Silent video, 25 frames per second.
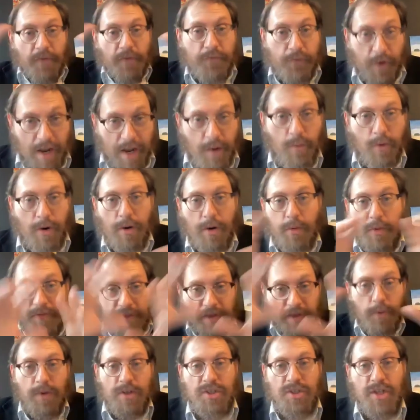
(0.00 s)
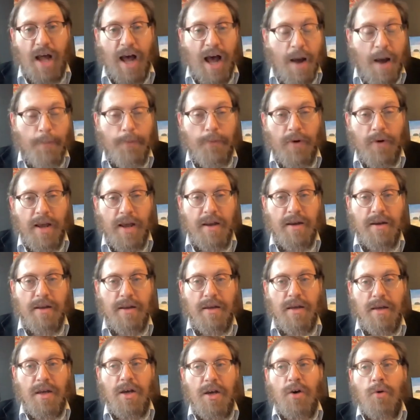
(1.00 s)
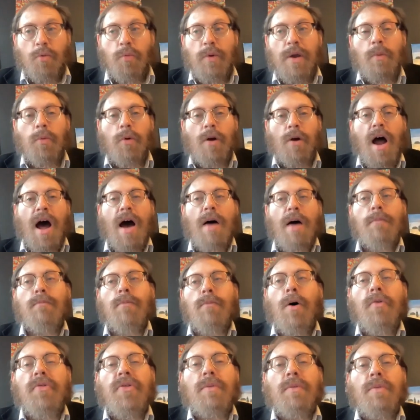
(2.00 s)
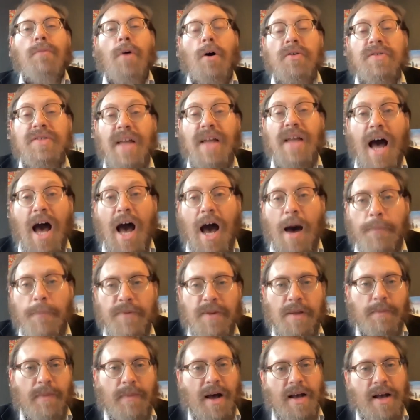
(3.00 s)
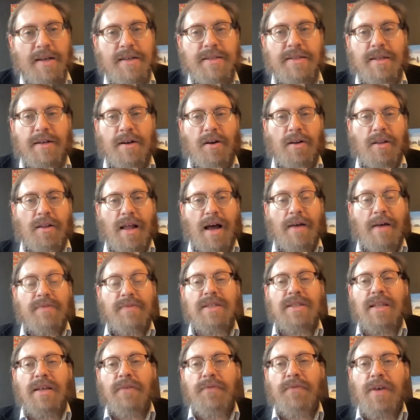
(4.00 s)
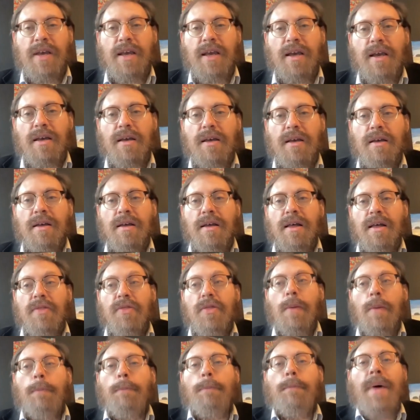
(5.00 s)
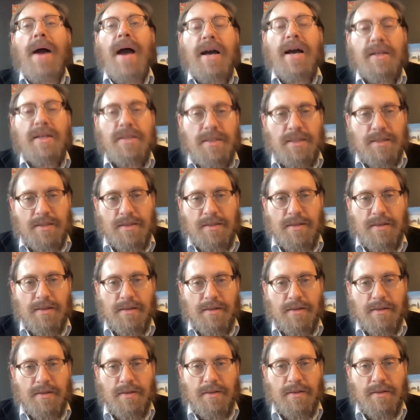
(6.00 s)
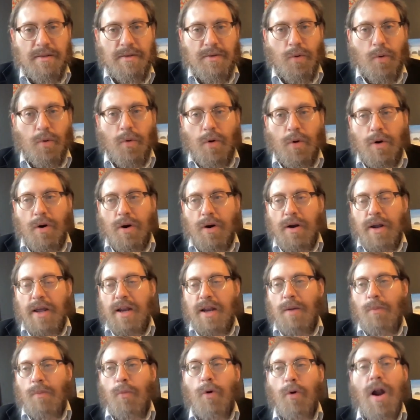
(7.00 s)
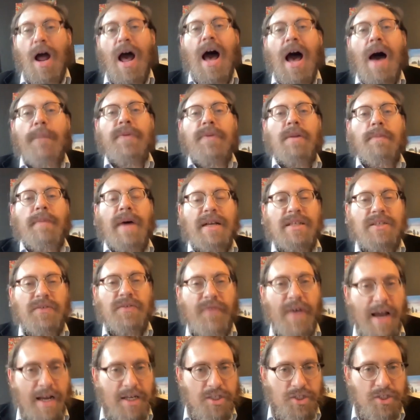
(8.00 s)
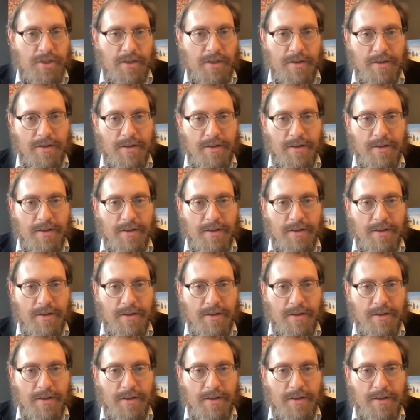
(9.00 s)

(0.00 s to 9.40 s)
a framework within which to operate we were mo- the most optimized in our lives, living the best or in a more optimized fashion.